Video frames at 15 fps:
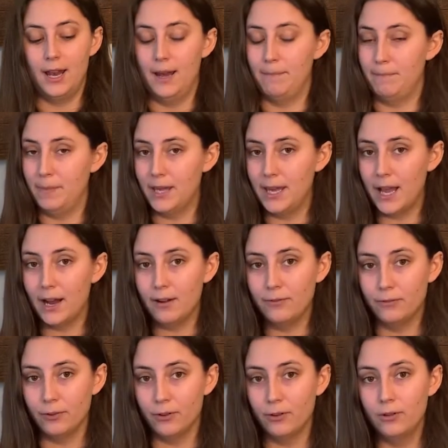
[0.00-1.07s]
Be
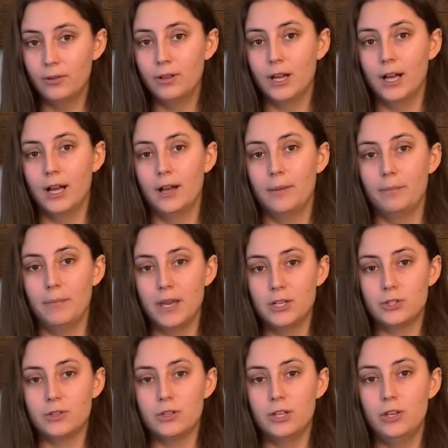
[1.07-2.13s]
careful, make
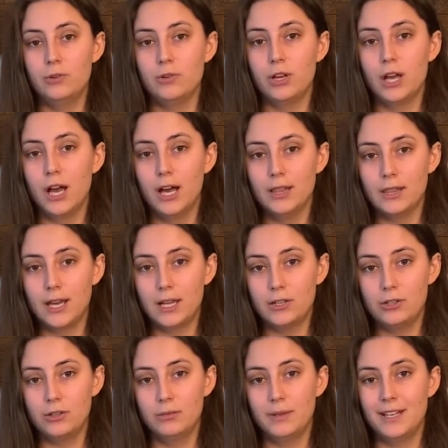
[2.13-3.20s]
sure that you cut that
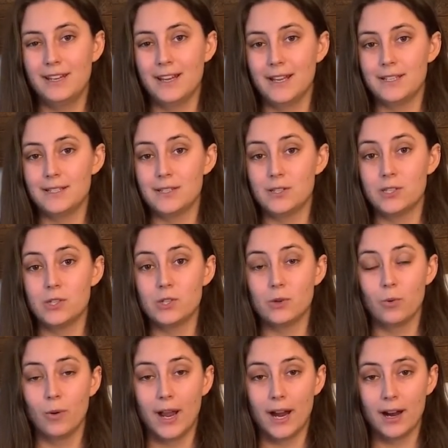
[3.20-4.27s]
tubing nice and
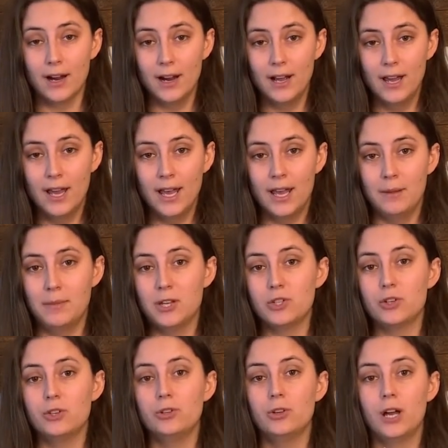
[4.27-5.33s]
square, and make sure
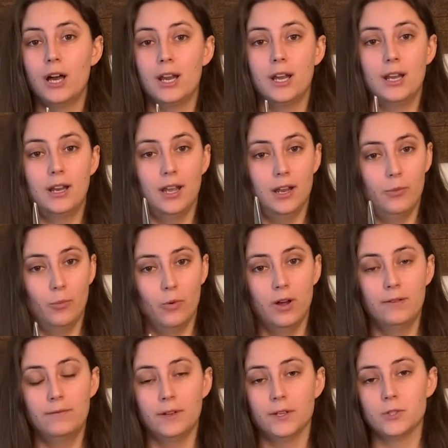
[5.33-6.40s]
you cut it in one
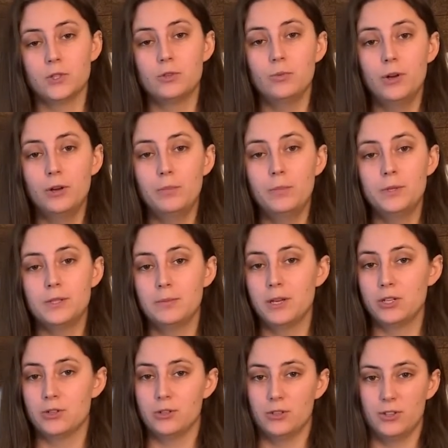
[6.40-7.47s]
fell swoop to make
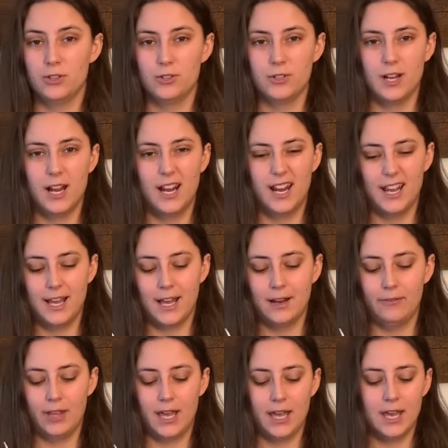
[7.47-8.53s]
sure that there's not any kind of
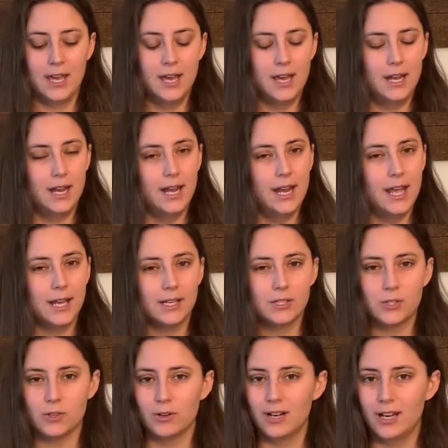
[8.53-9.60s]
like nicks
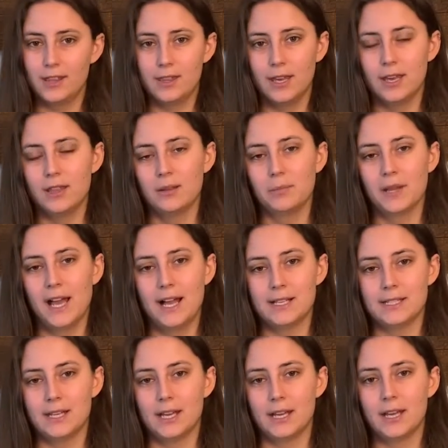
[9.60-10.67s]
or anything in the
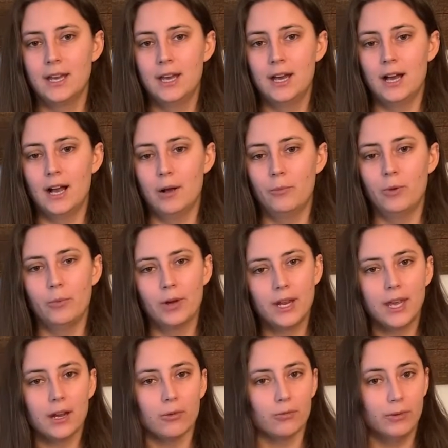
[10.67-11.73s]
plastic. We want to
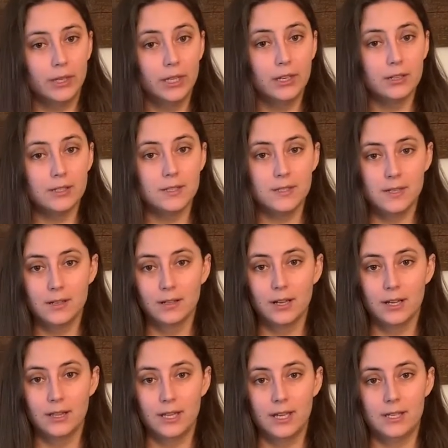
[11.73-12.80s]
get a really good seal
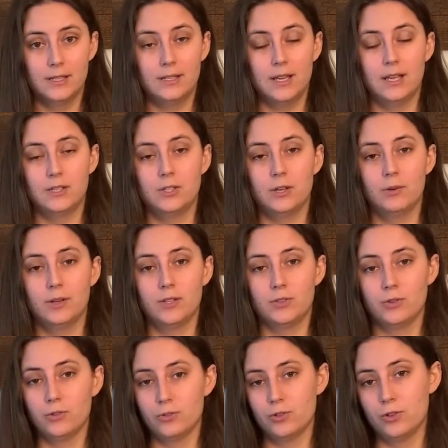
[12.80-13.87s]
on this, and so it's
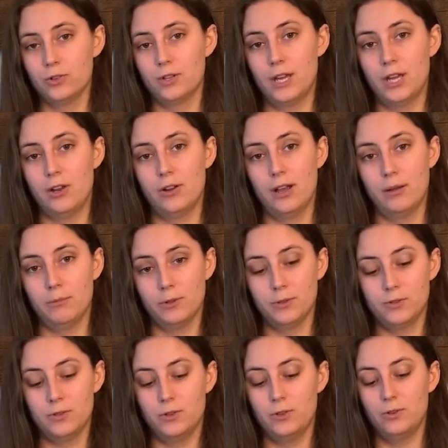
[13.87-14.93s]
crucial that you're able
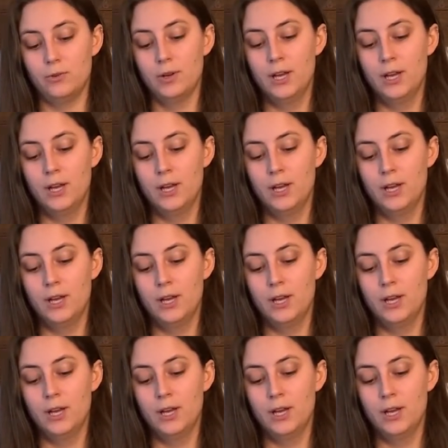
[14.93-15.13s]
to